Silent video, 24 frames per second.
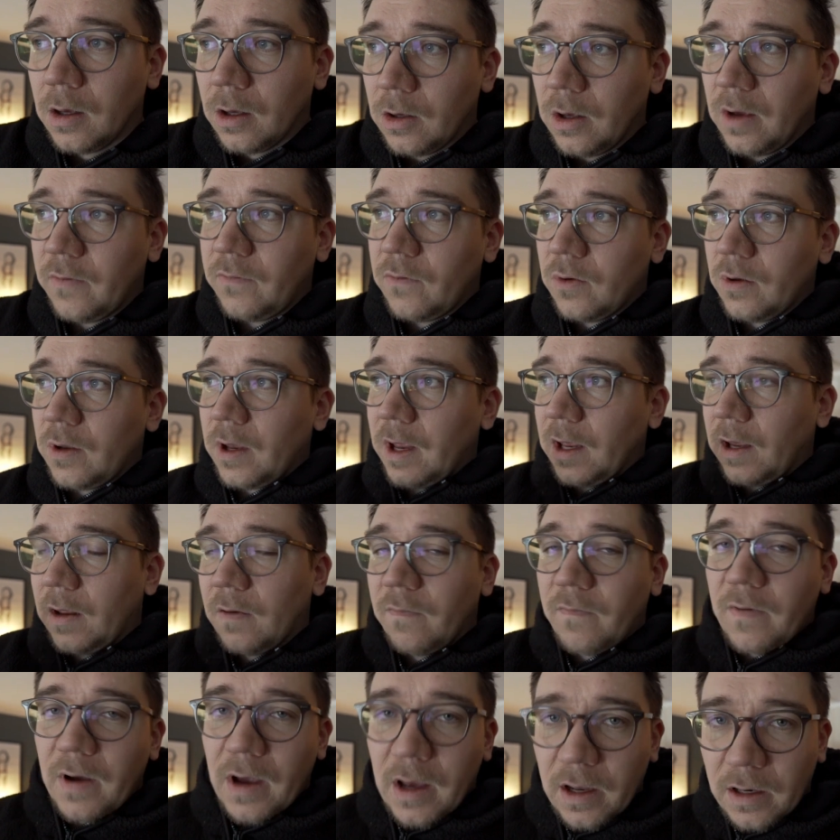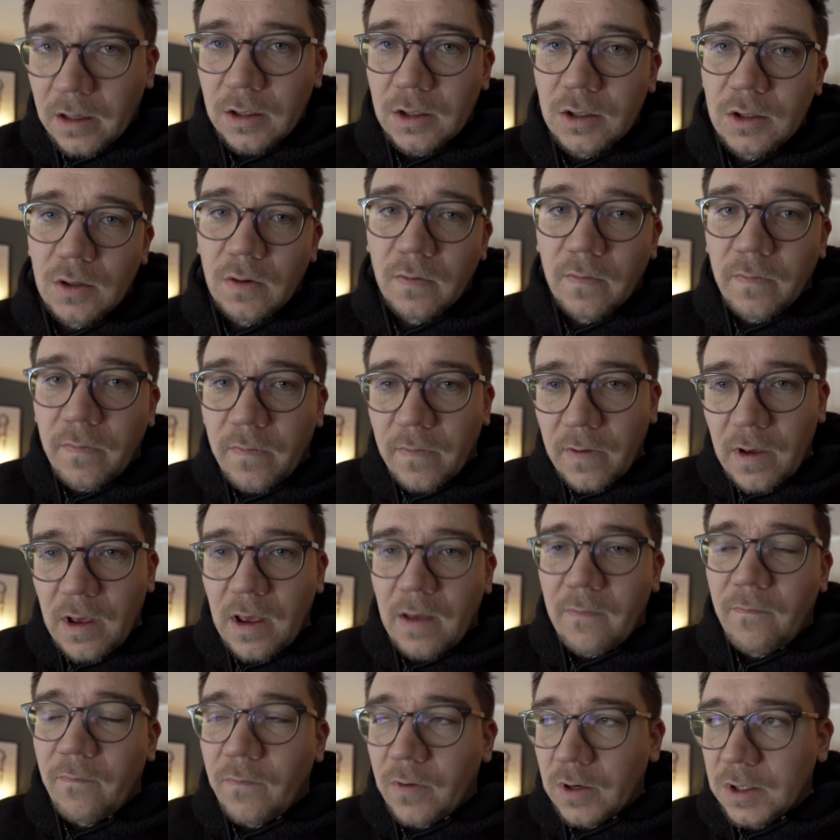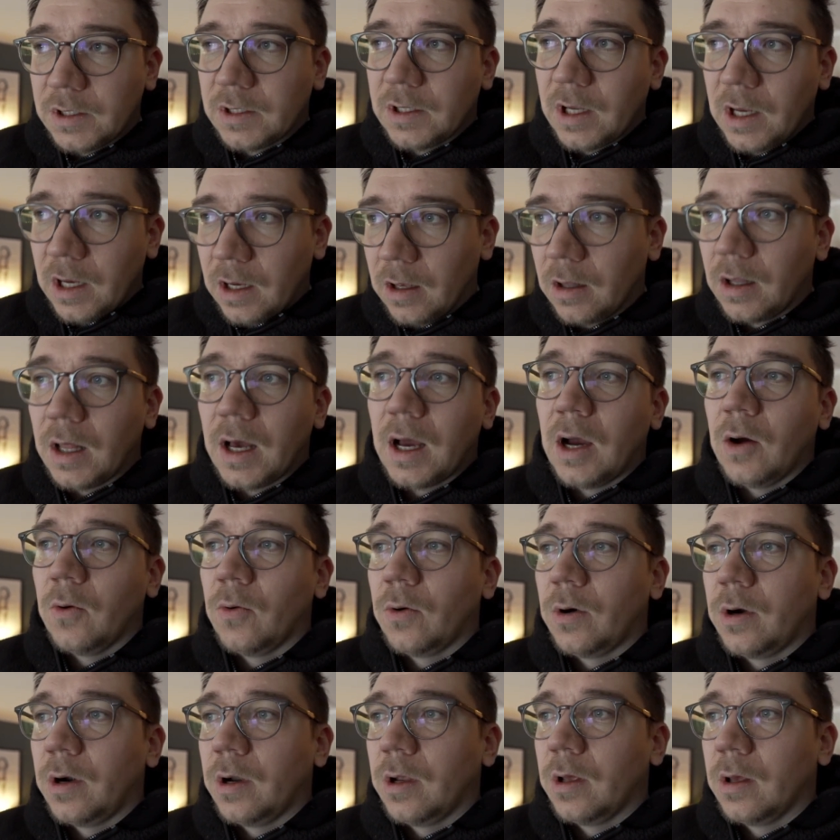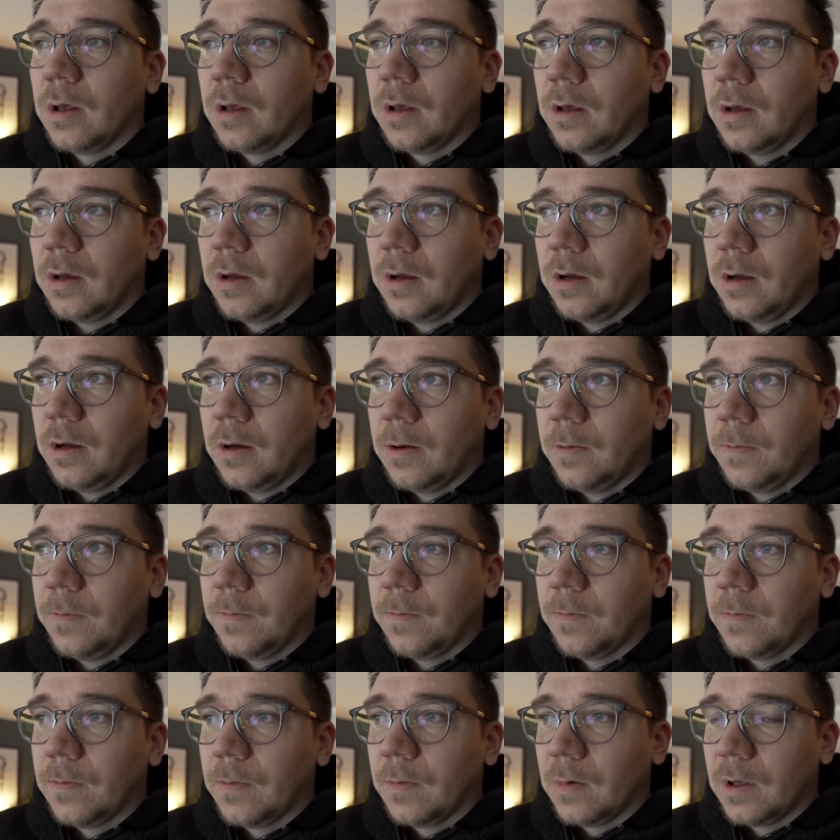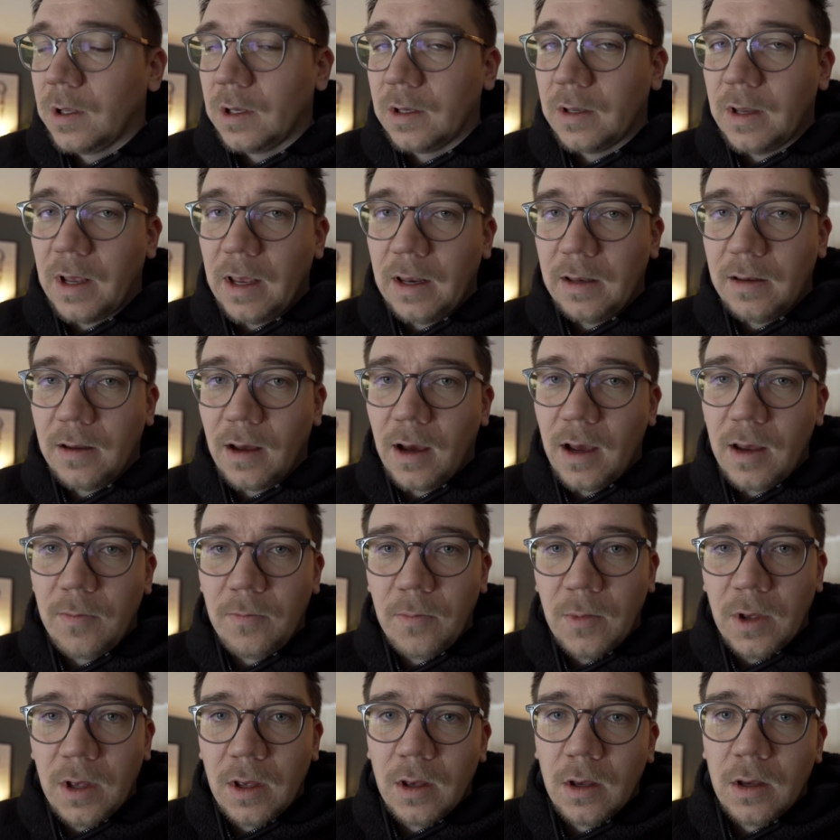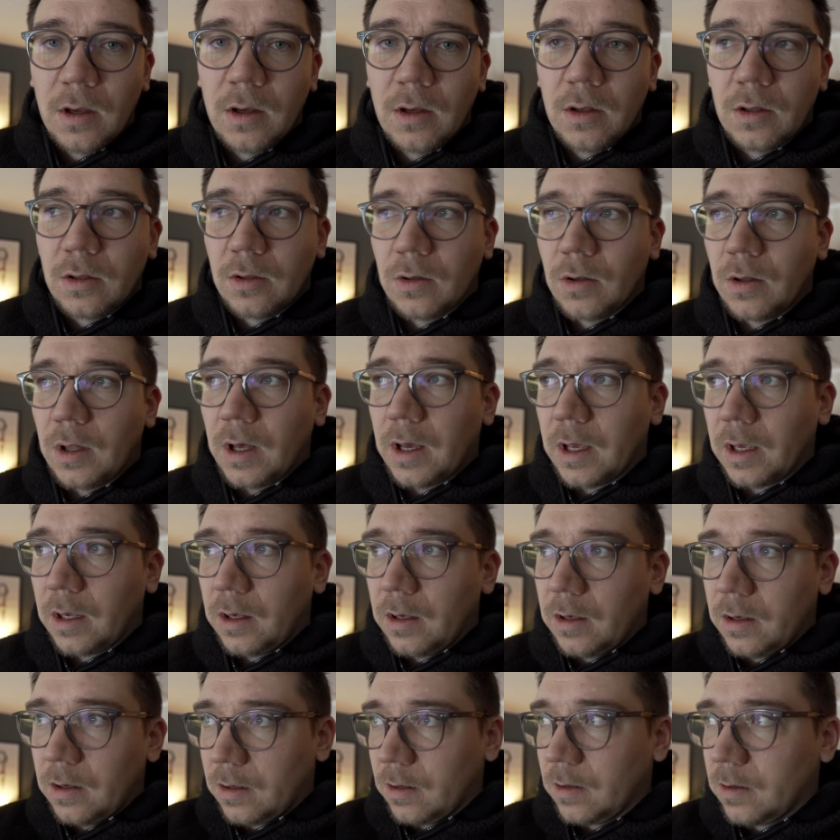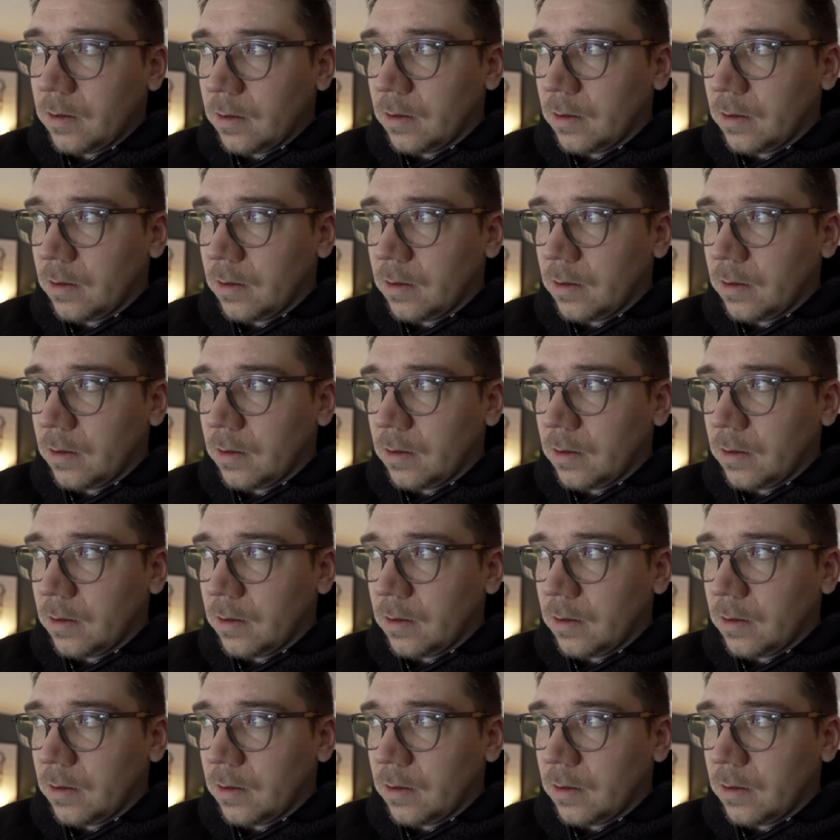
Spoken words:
you have to take advantage of every single hour in daytime to like